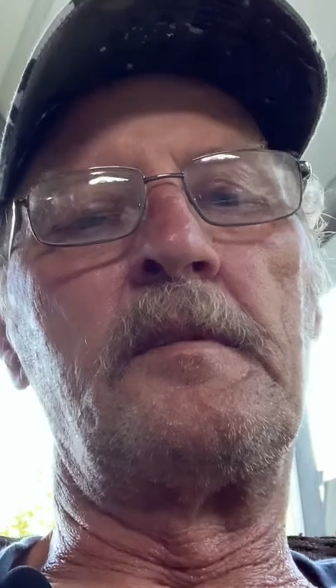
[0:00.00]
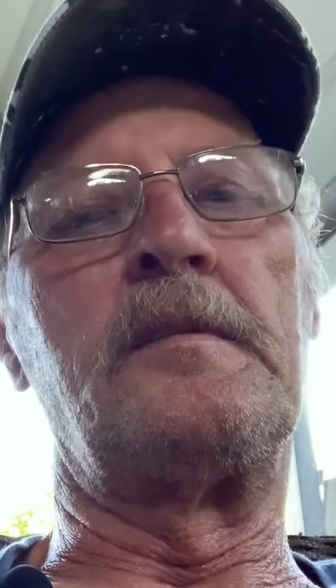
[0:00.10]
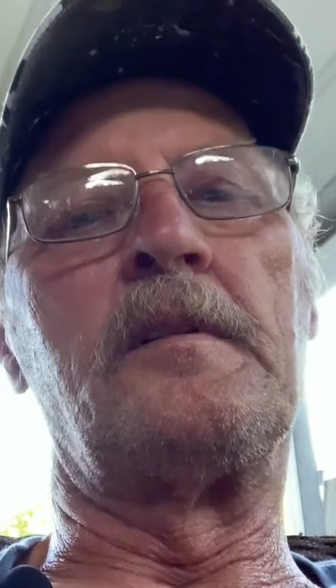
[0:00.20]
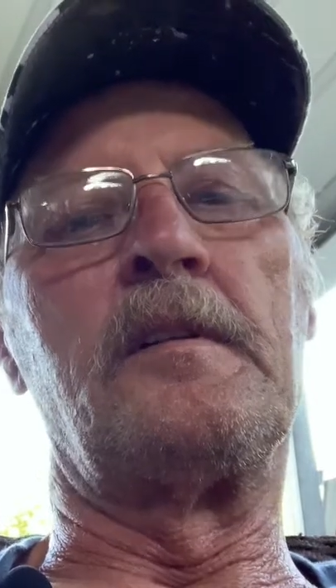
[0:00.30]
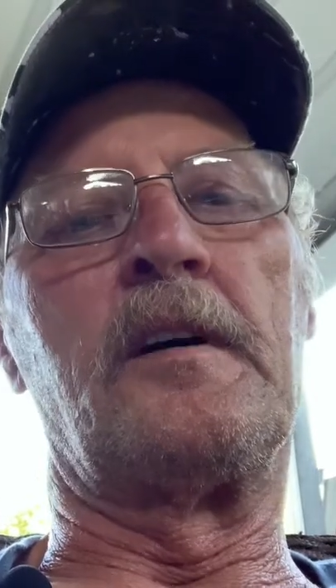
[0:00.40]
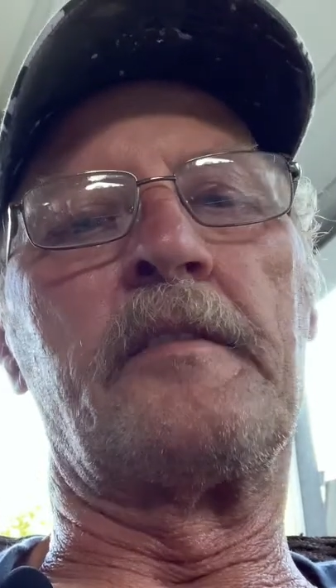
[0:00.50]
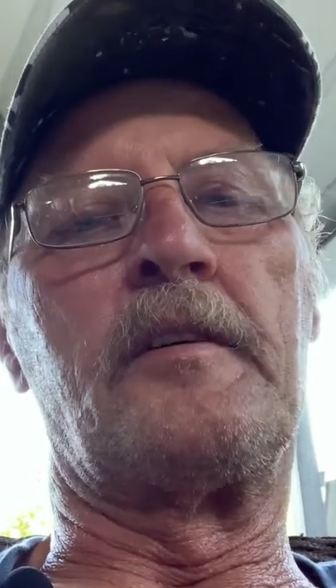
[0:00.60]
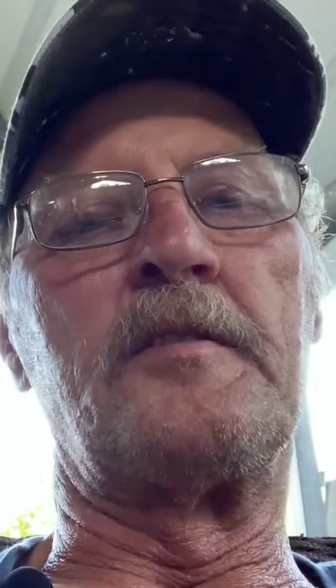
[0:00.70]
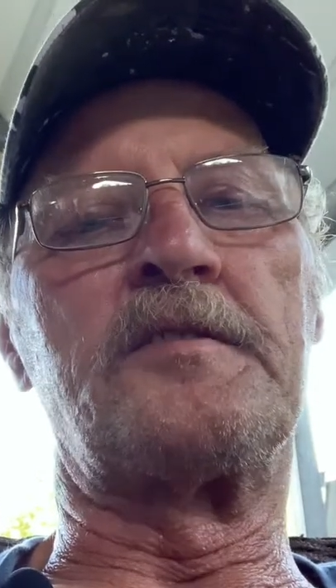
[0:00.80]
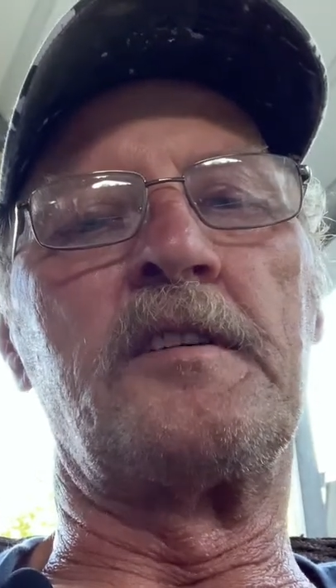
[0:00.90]
like I've
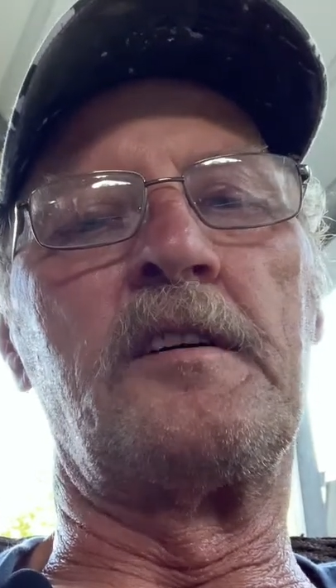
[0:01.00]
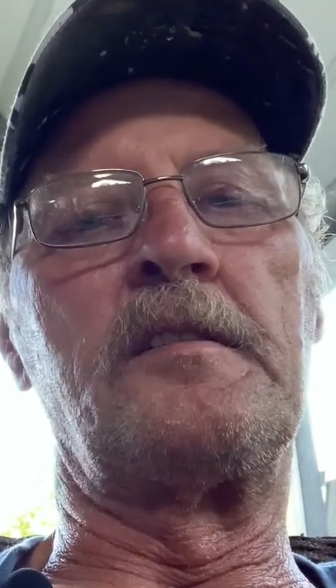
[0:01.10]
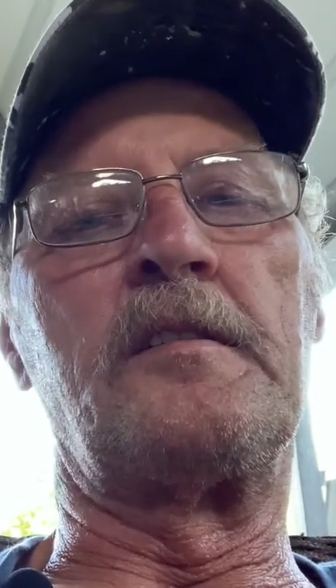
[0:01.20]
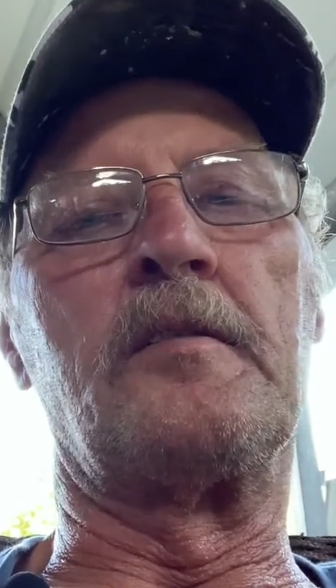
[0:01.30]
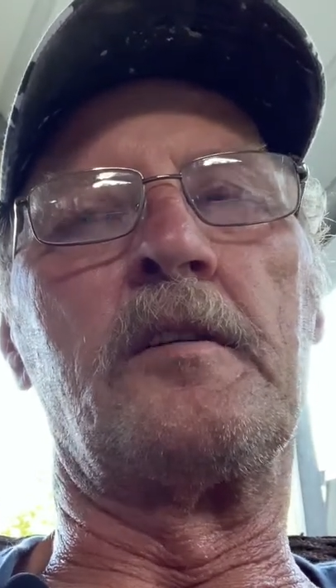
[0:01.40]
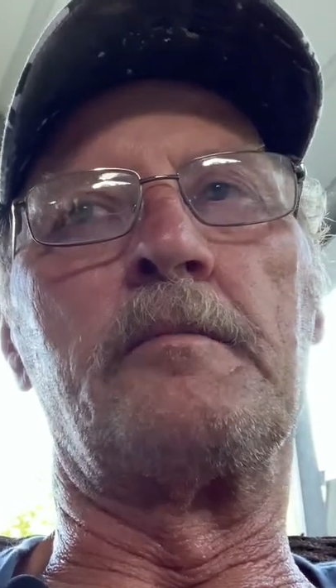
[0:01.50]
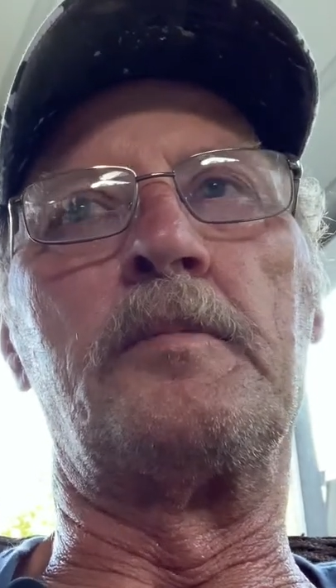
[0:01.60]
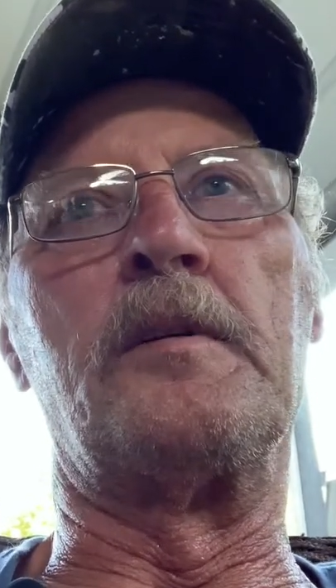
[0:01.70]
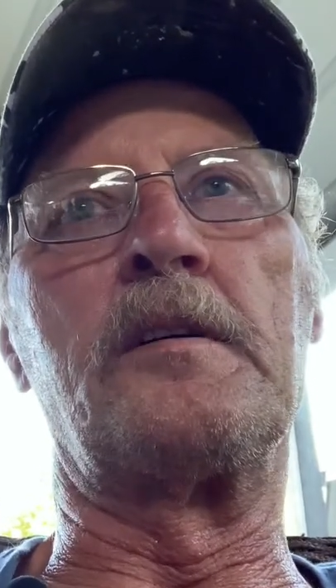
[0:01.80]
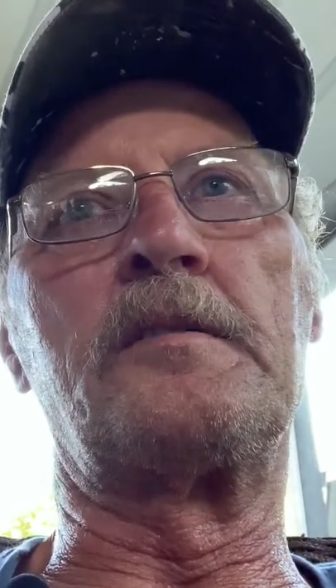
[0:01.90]
always said, go to the
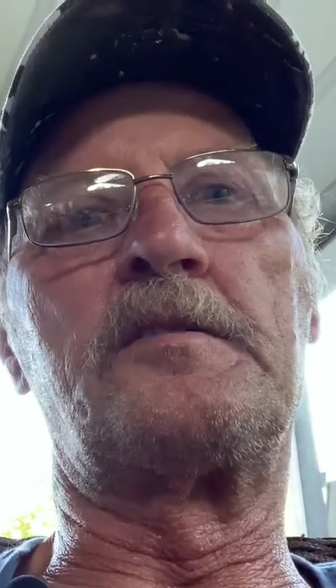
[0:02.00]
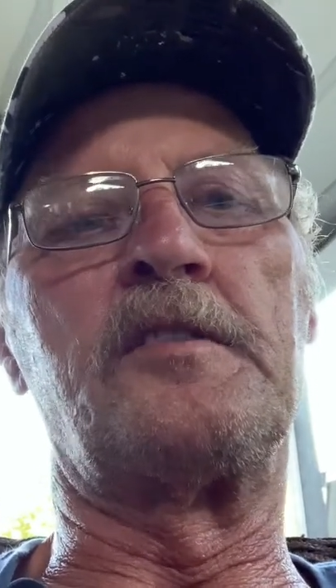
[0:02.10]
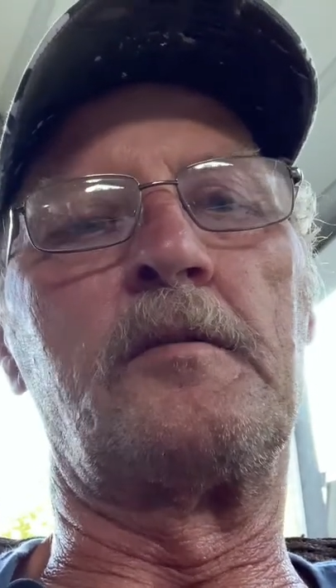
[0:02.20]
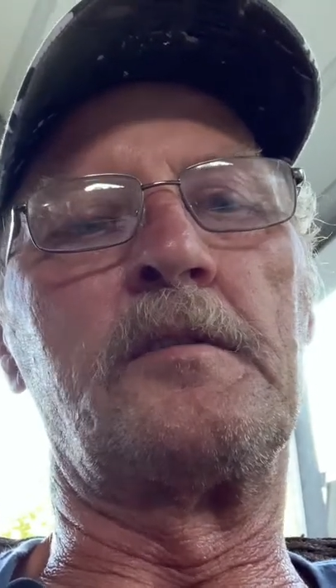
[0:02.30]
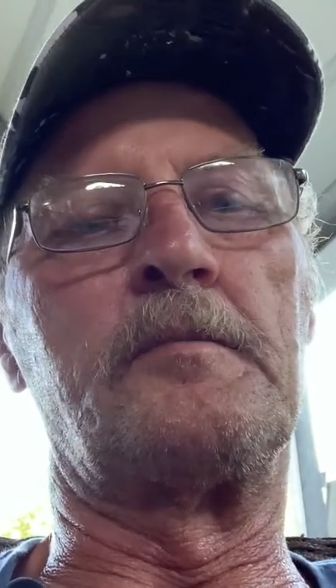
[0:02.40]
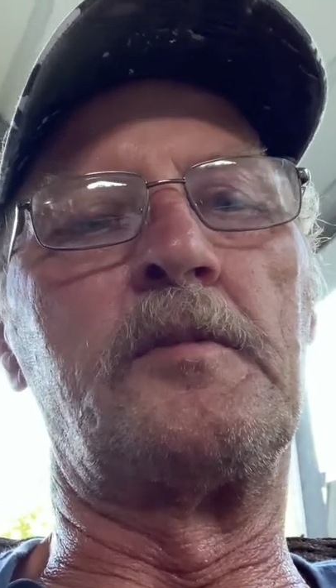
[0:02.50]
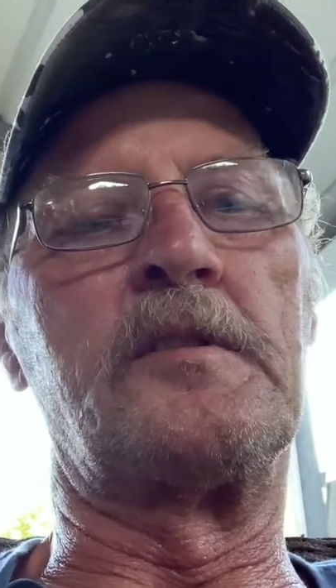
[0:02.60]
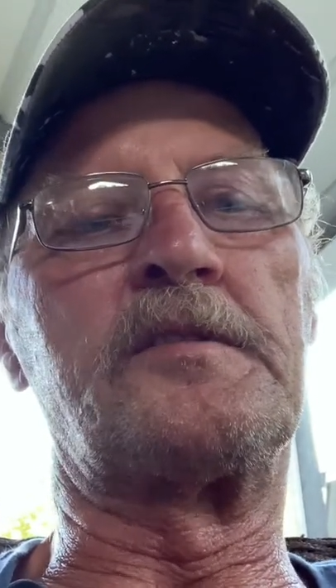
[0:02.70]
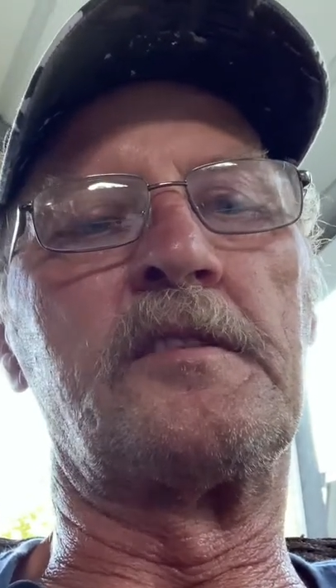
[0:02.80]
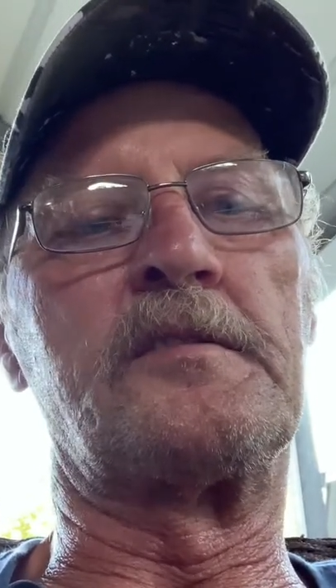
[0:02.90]
book, check what the book
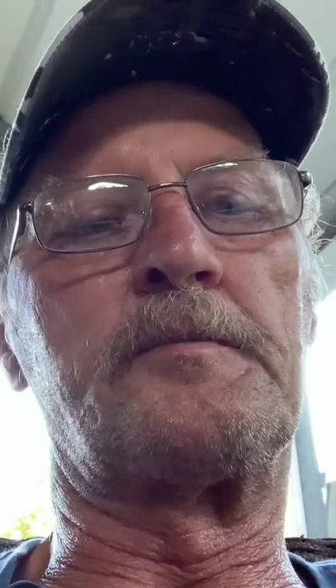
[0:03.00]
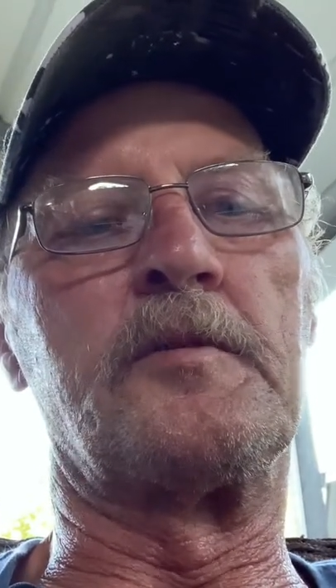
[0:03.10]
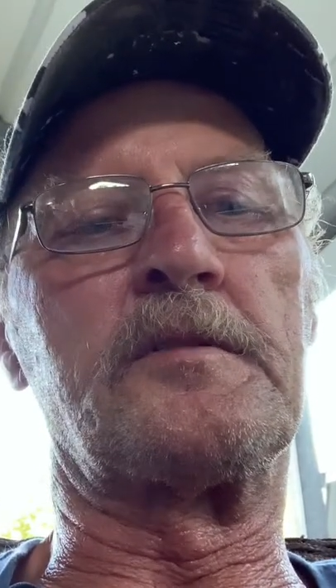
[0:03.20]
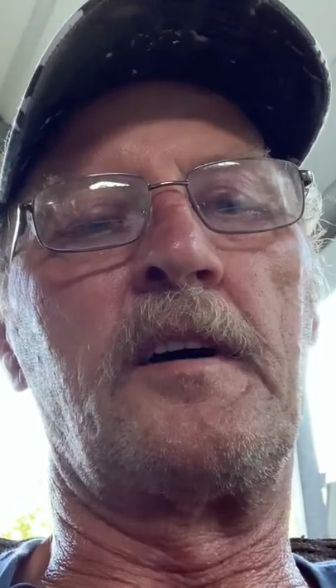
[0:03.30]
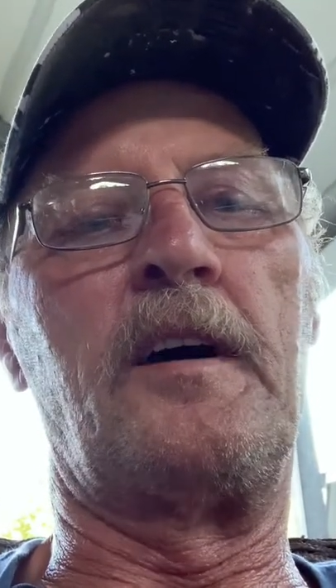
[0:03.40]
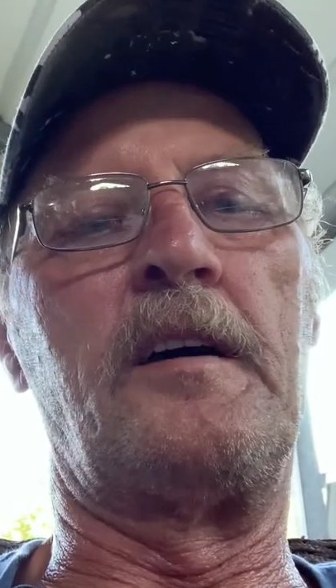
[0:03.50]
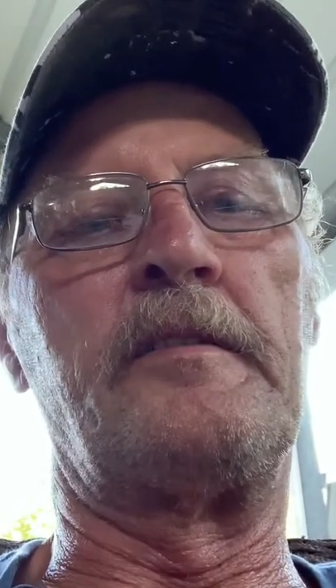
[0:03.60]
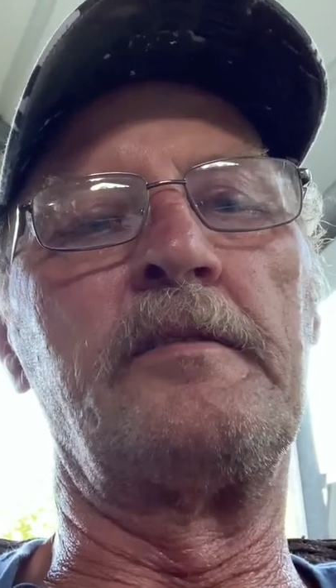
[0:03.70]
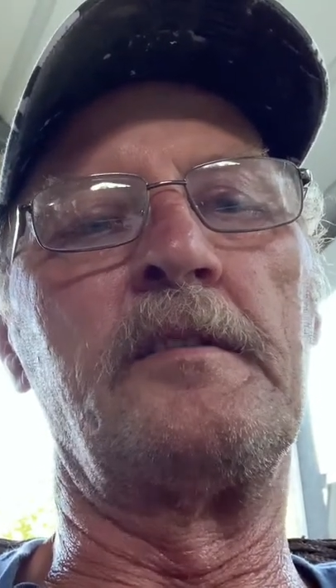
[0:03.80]
says it's supposed to have,